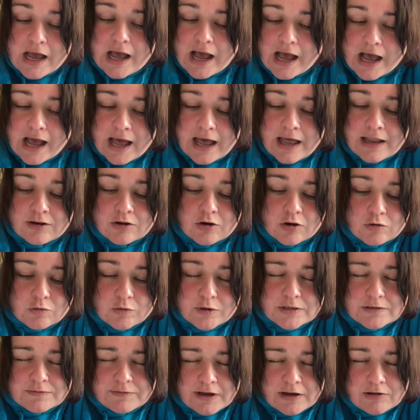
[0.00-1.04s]
and I
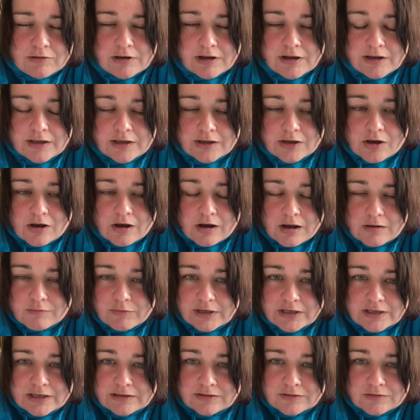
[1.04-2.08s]
always felt like
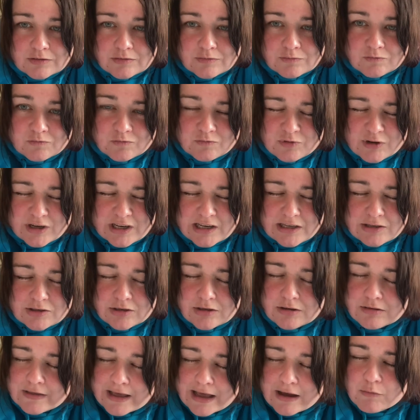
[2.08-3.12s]
we didn't really
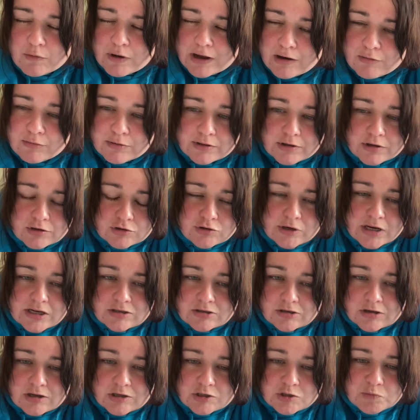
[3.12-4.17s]
do that well with our
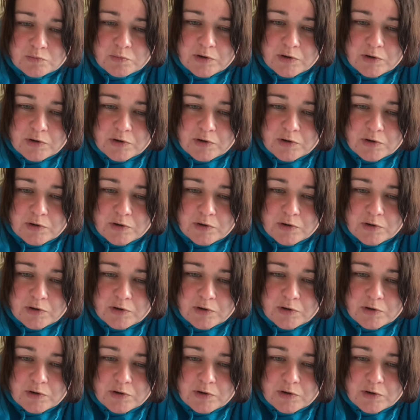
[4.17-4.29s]
dressage,